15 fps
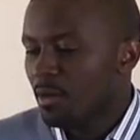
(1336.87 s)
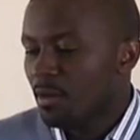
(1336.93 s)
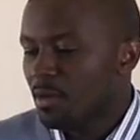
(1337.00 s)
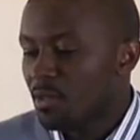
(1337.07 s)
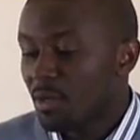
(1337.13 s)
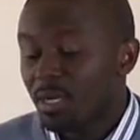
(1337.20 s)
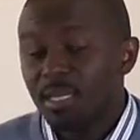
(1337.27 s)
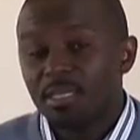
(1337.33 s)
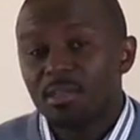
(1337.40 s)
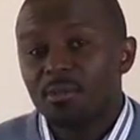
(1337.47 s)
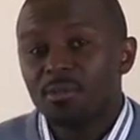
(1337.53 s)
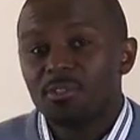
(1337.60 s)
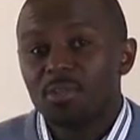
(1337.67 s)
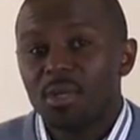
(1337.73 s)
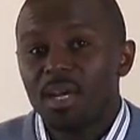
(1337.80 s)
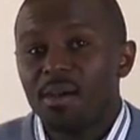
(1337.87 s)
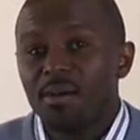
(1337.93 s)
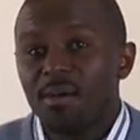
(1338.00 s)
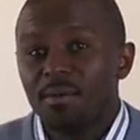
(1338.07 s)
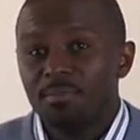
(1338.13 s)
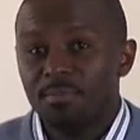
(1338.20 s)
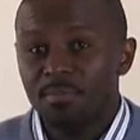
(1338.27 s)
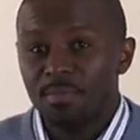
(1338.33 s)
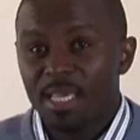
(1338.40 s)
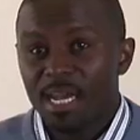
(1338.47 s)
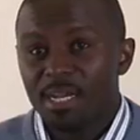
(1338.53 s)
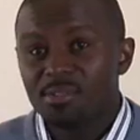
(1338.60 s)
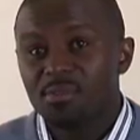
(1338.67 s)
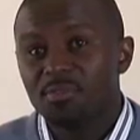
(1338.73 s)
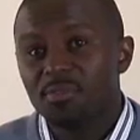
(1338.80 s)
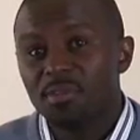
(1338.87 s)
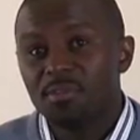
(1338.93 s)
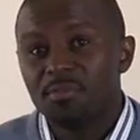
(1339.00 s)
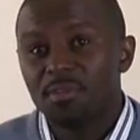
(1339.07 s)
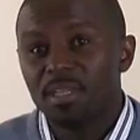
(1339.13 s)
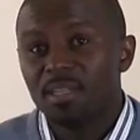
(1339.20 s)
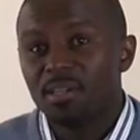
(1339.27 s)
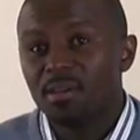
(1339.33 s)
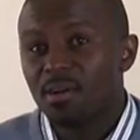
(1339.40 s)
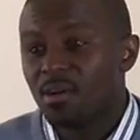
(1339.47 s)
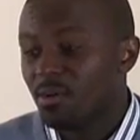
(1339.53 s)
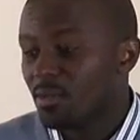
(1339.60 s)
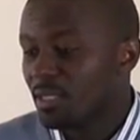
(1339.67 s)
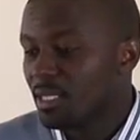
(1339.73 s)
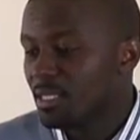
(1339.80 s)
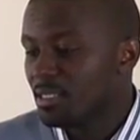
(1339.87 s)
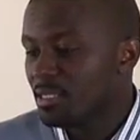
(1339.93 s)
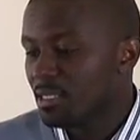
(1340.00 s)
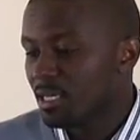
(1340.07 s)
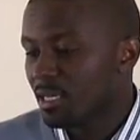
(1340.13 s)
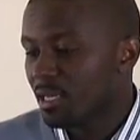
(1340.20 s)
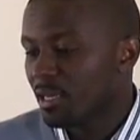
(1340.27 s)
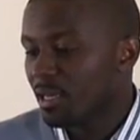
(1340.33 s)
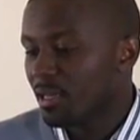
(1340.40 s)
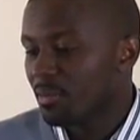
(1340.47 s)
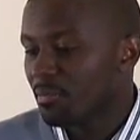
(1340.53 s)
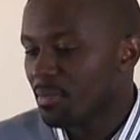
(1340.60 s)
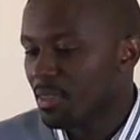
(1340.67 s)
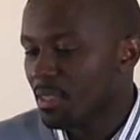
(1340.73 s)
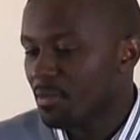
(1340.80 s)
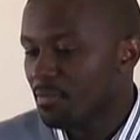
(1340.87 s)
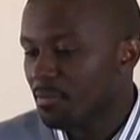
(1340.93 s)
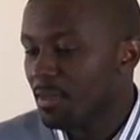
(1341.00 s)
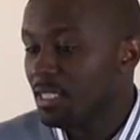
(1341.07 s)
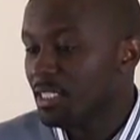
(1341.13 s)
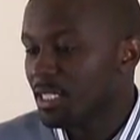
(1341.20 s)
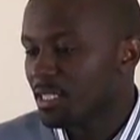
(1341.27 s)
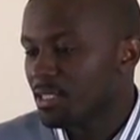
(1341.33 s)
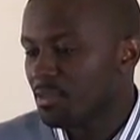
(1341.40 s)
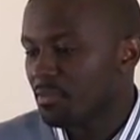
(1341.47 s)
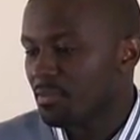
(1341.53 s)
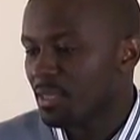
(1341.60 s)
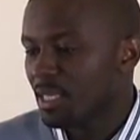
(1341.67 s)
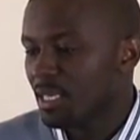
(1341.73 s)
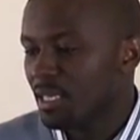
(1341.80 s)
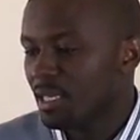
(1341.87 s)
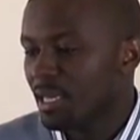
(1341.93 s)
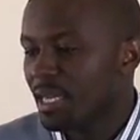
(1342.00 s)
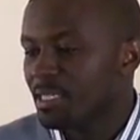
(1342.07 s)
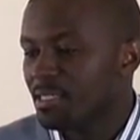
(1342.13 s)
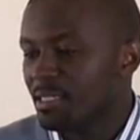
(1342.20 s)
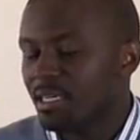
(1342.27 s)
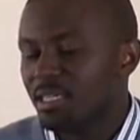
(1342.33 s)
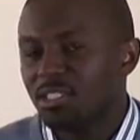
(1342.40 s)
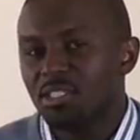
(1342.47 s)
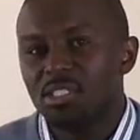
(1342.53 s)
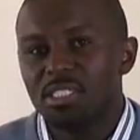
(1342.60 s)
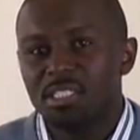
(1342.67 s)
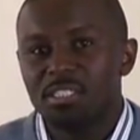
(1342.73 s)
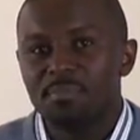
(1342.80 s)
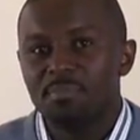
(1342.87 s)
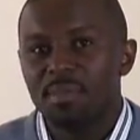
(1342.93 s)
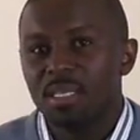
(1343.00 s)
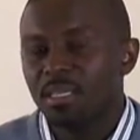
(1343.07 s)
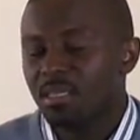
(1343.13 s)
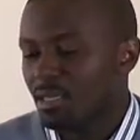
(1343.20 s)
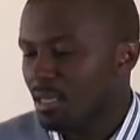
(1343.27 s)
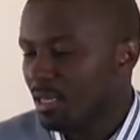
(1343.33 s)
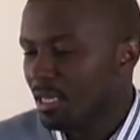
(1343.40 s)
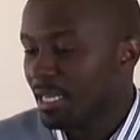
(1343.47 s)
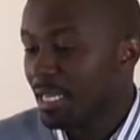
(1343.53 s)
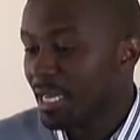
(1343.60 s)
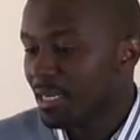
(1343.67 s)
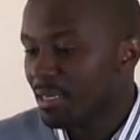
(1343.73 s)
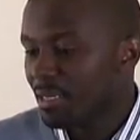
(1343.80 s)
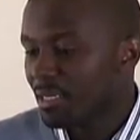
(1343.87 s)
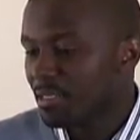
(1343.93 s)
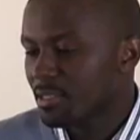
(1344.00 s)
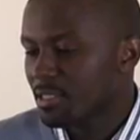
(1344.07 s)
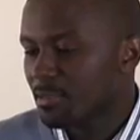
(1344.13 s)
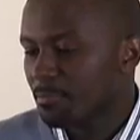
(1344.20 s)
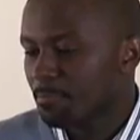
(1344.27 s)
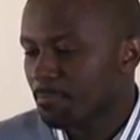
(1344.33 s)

Your clinical trial has to fulfill all these features of the ICH GCP guidelines.